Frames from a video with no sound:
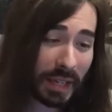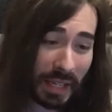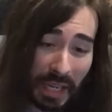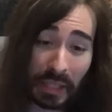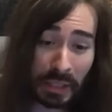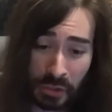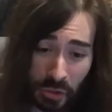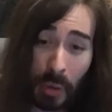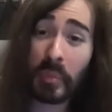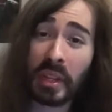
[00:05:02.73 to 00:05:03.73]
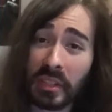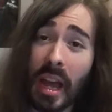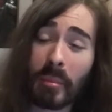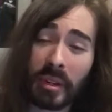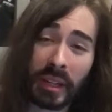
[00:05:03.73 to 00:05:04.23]
At least something is
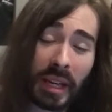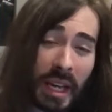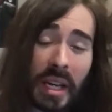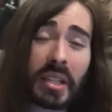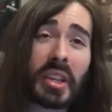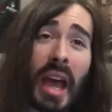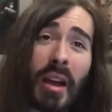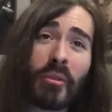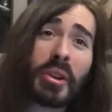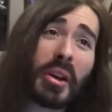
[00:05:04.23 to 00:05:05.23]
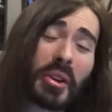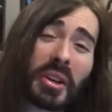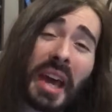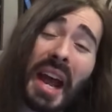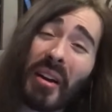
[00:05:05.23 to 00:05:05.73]
happening. Because every other
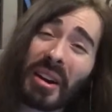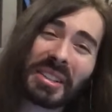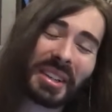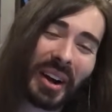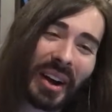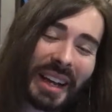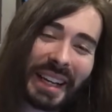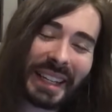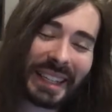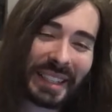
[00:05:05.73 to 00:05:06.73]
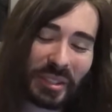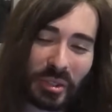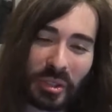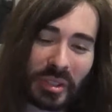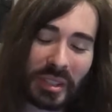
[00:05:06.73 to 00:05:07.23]
character is just,